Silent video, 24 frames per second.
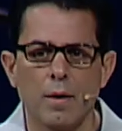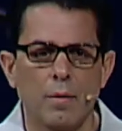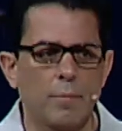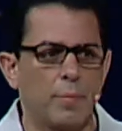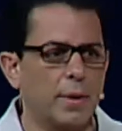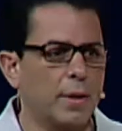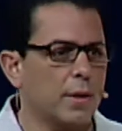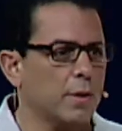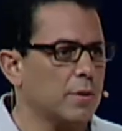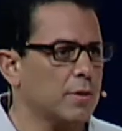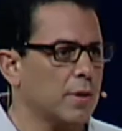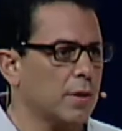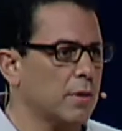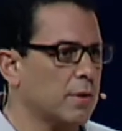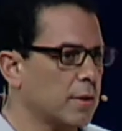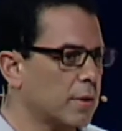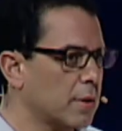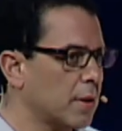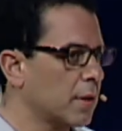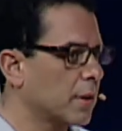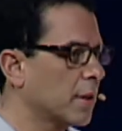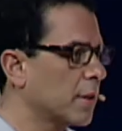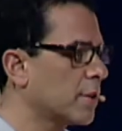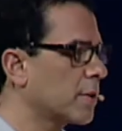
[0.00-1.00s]
Because this
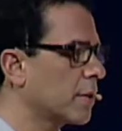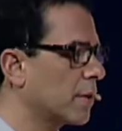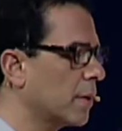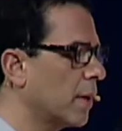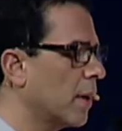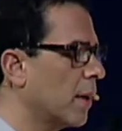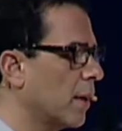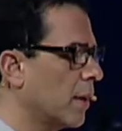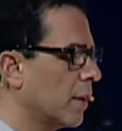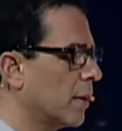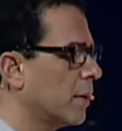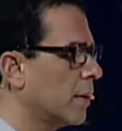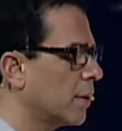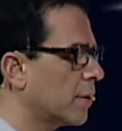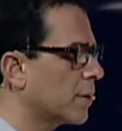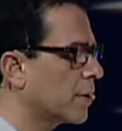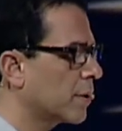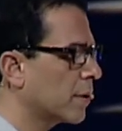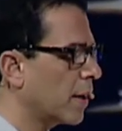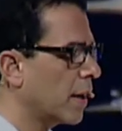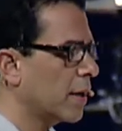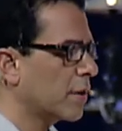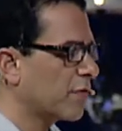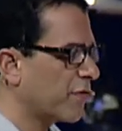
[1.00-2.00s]
this
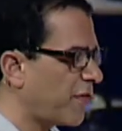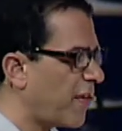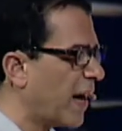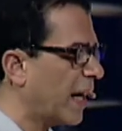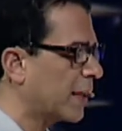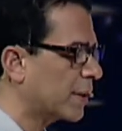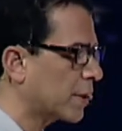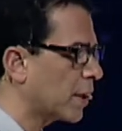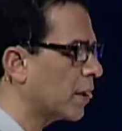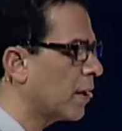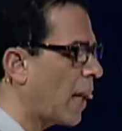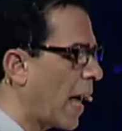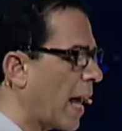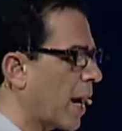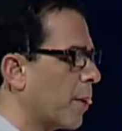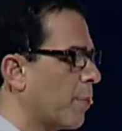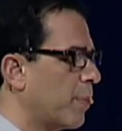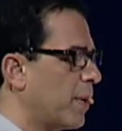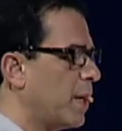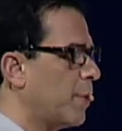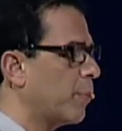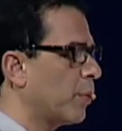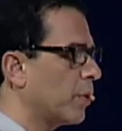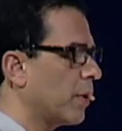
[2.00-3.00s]
this affects a lot of
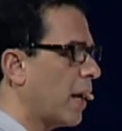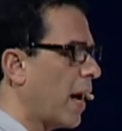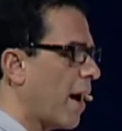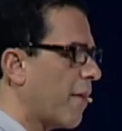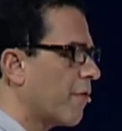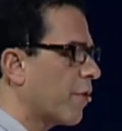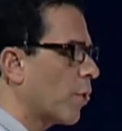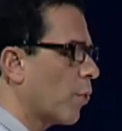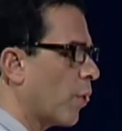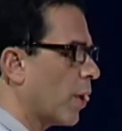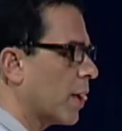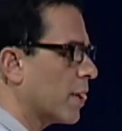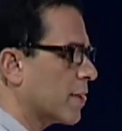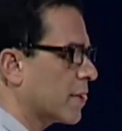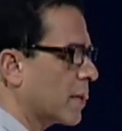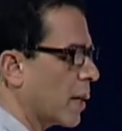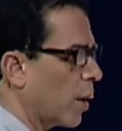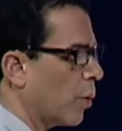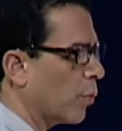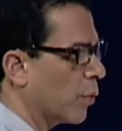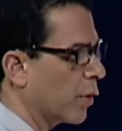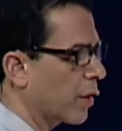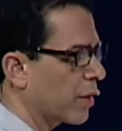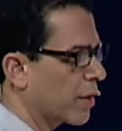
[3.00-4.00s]
people. Everyone has
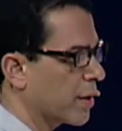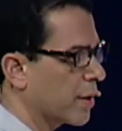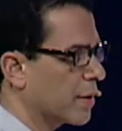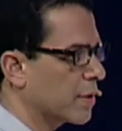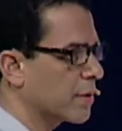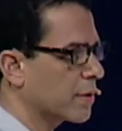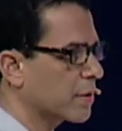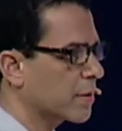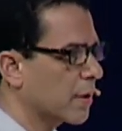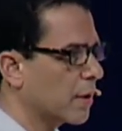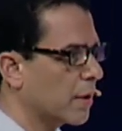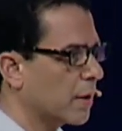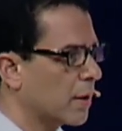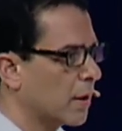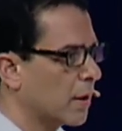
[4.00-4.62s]
dealt with this.